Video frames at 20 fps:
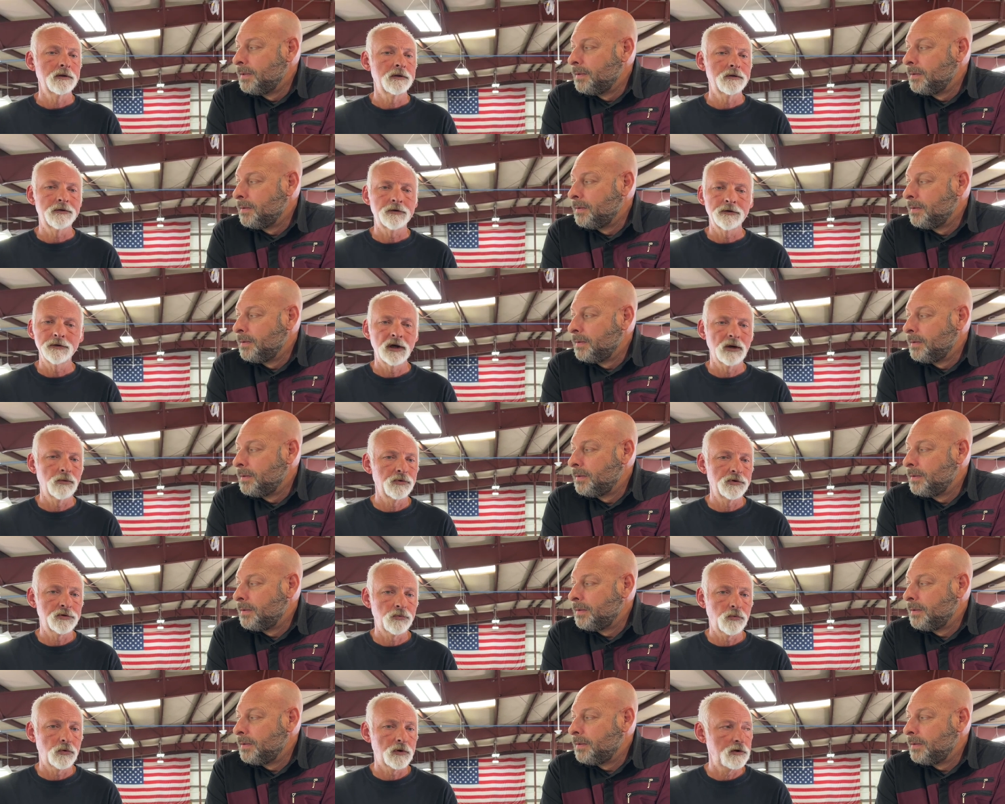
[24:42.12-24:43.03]
Speaker 1: They're not
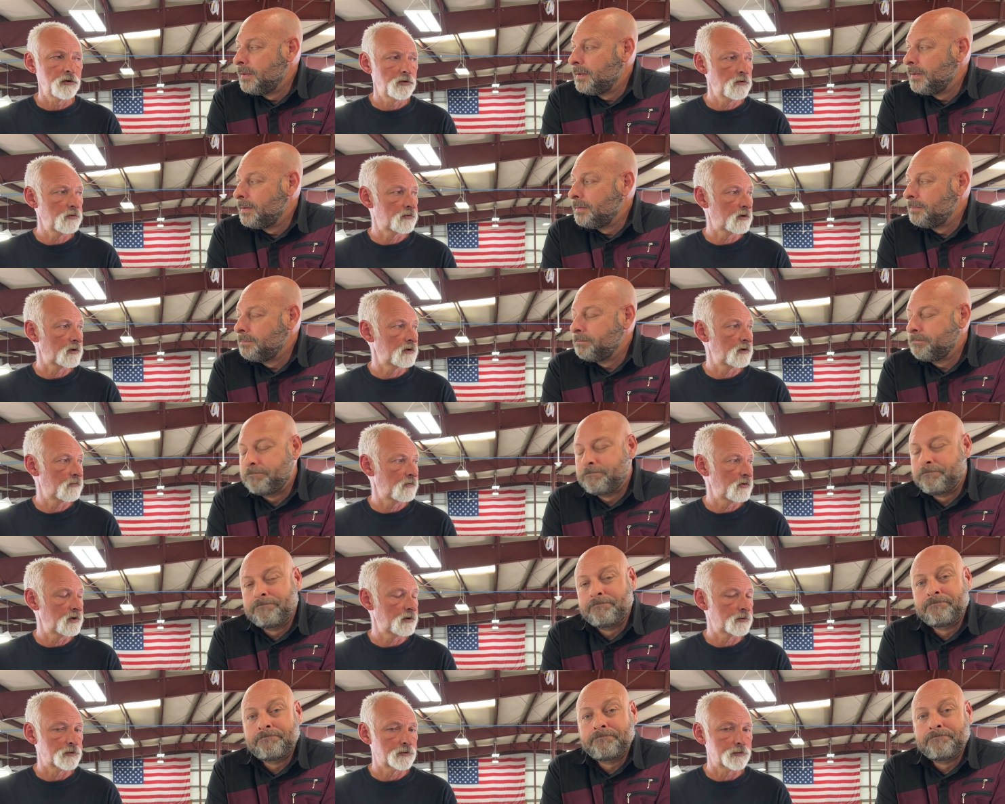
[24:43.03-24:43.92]
what you want to use on your
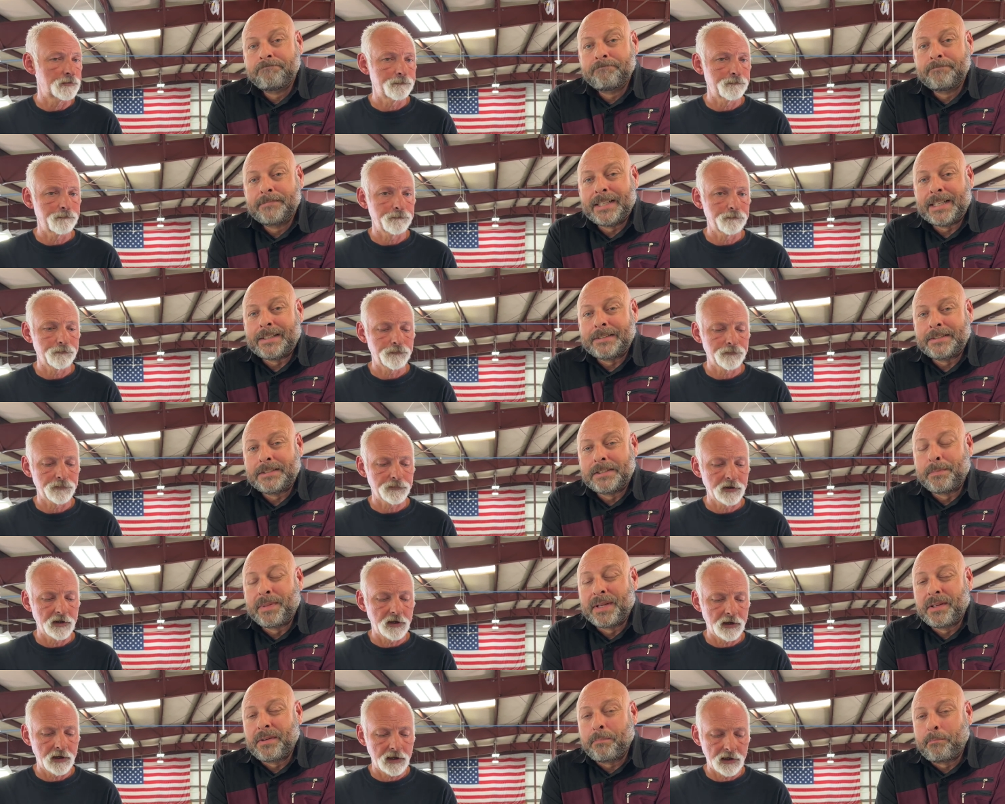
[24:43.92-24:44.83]
vehicle. It's a
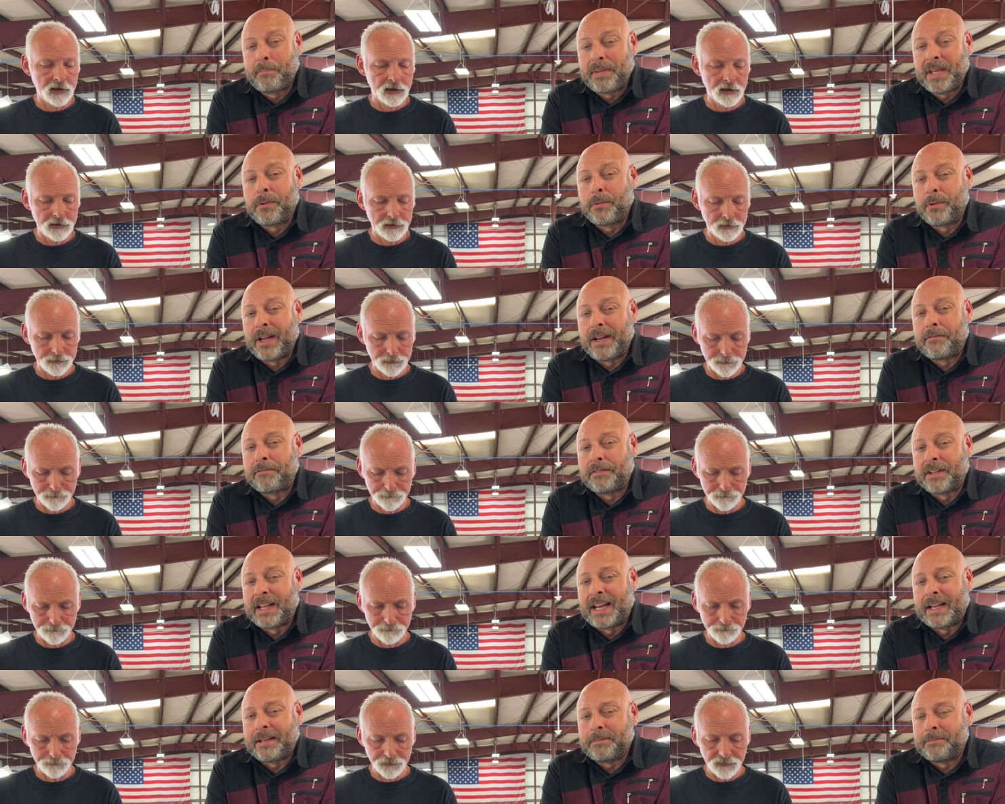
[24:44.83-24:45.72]
big
Speaker 2: red
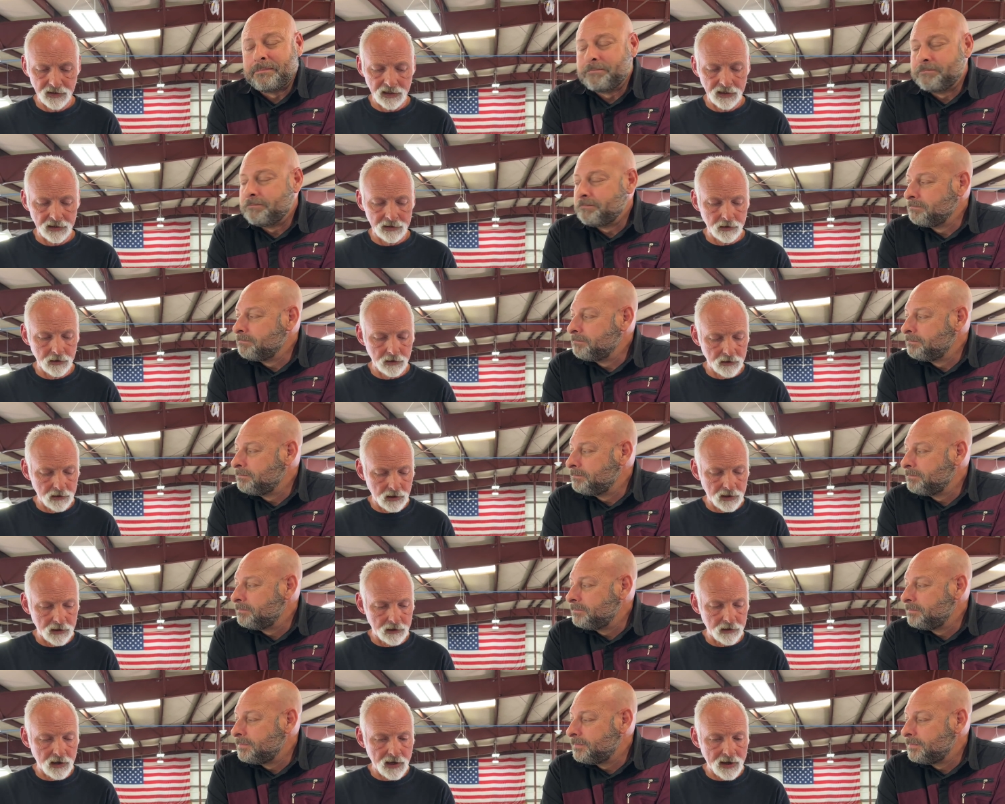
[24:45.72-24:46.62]
flag.
Speaker 1: And
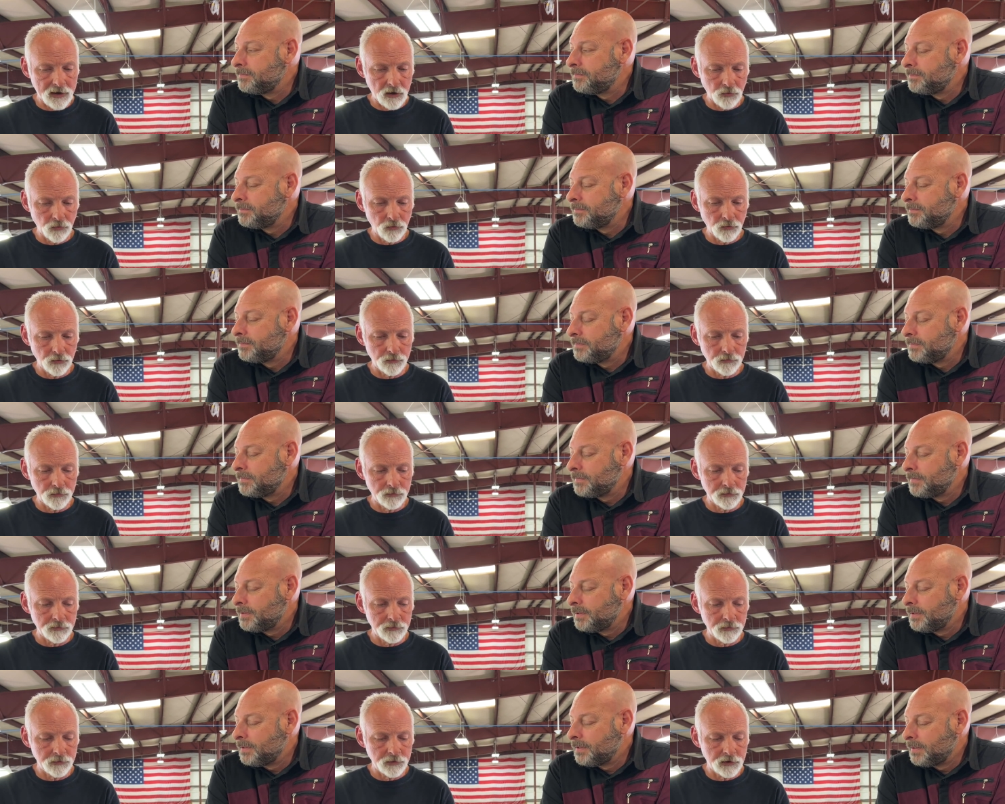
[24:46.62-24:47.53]
now
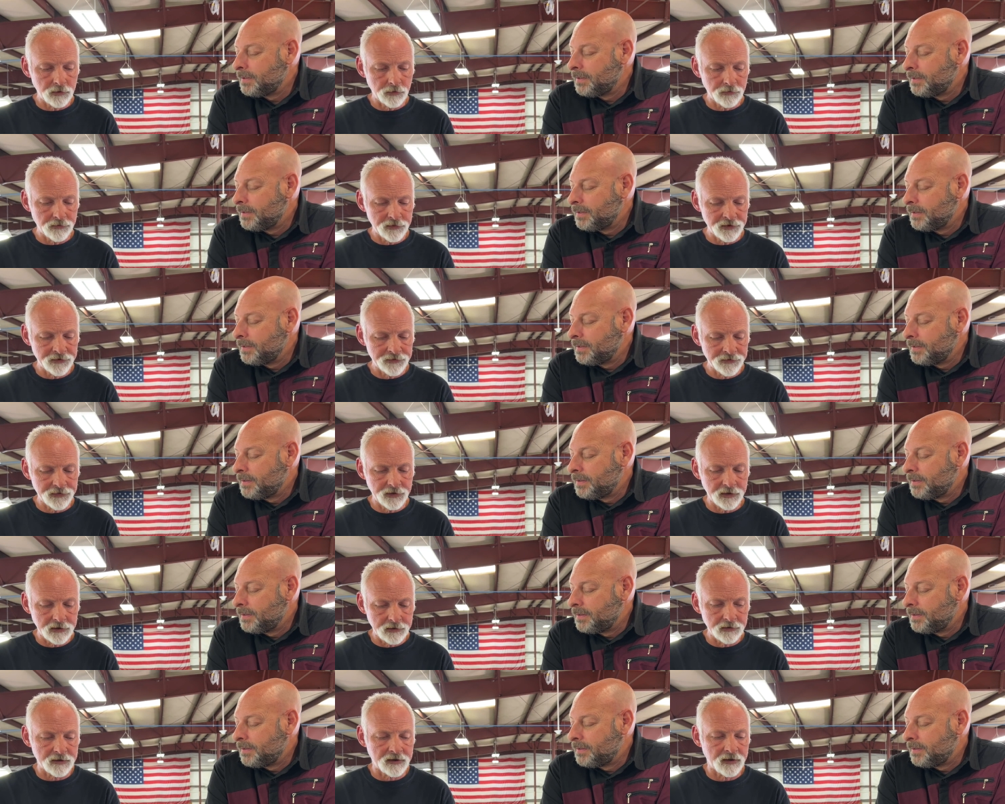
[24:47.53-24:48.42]
you know, this
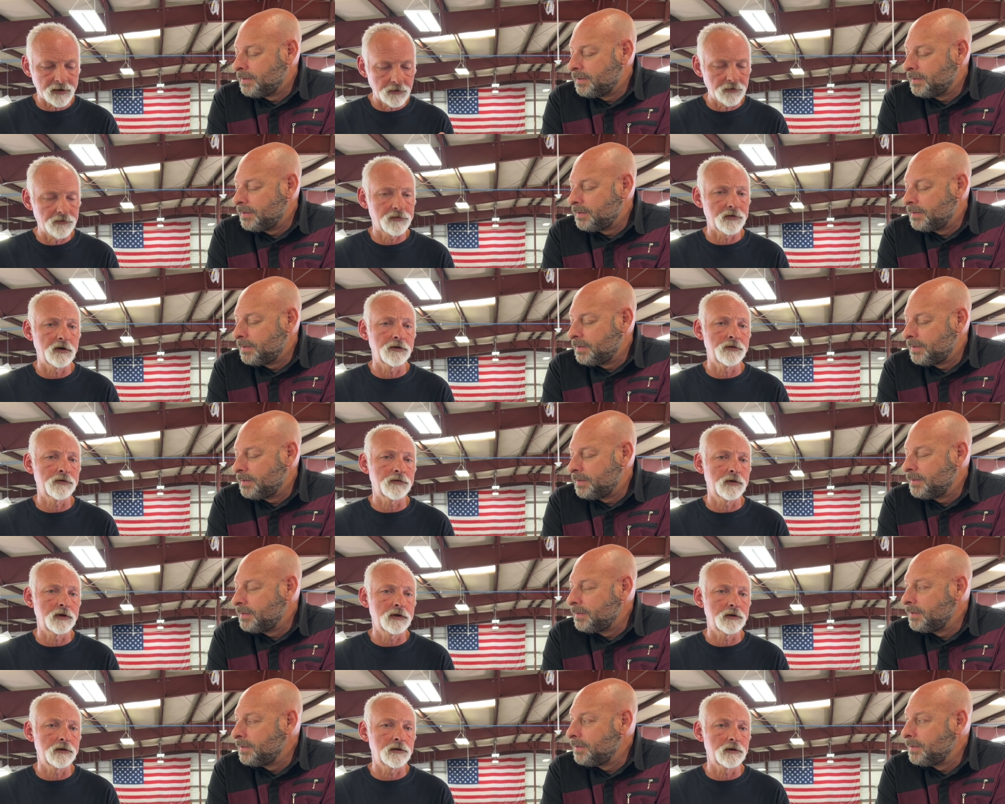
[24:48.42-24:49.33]
thing tells us
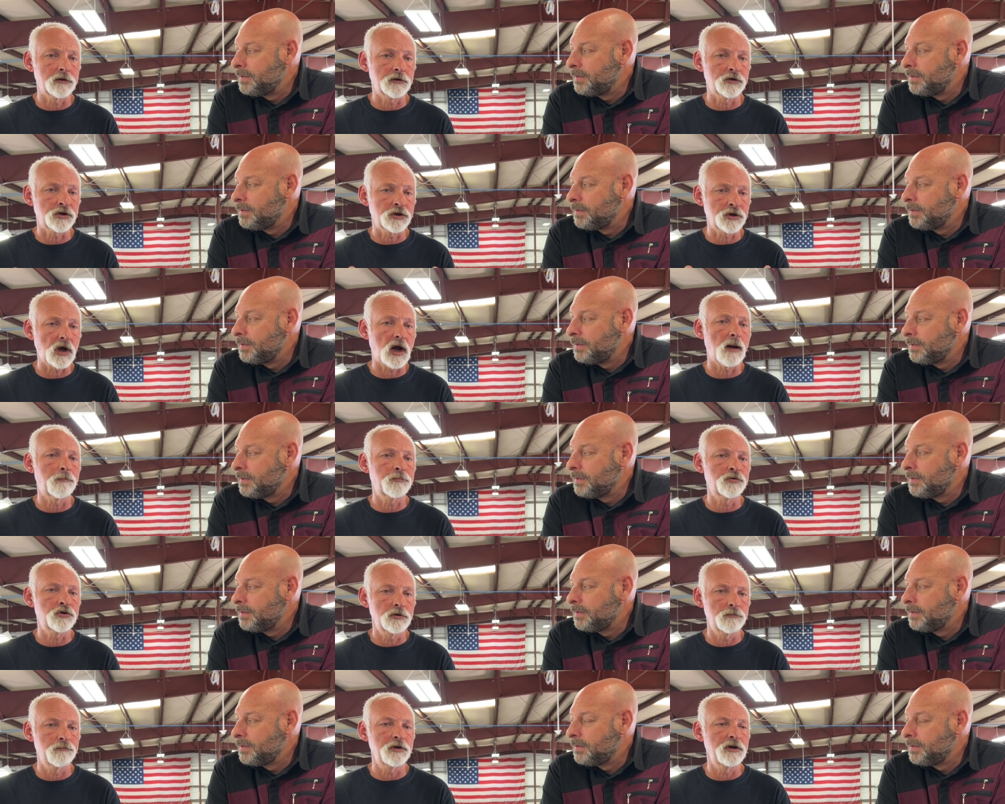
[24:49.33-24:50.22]
that the shop
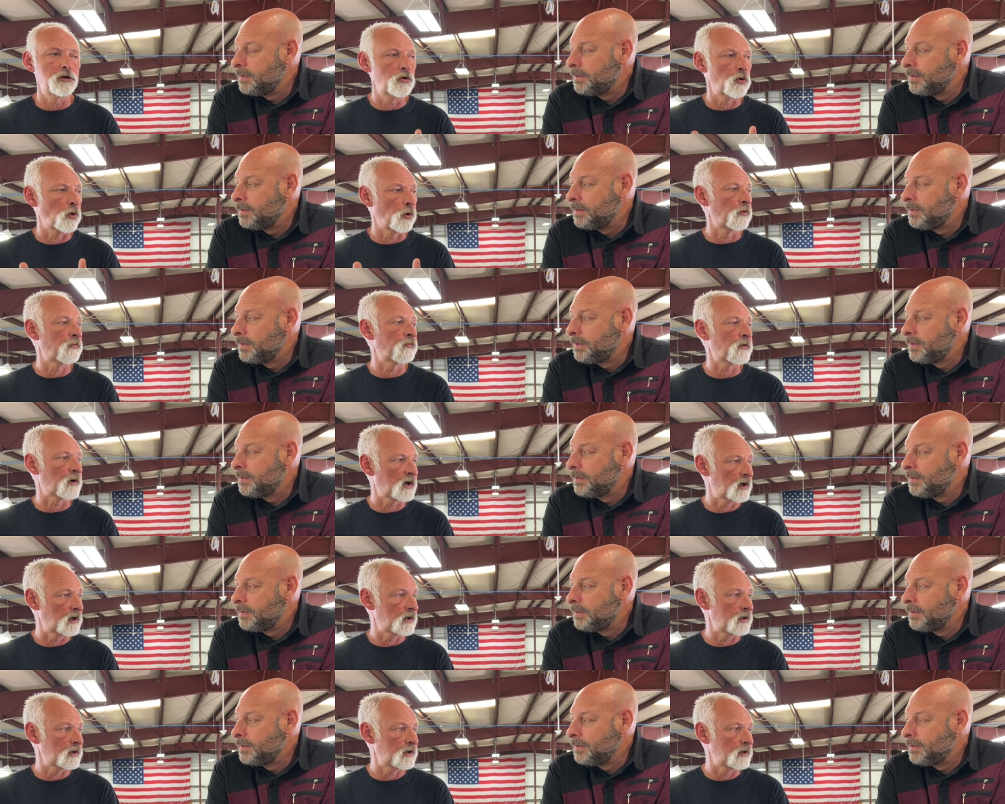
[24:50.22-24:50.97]
should be notifying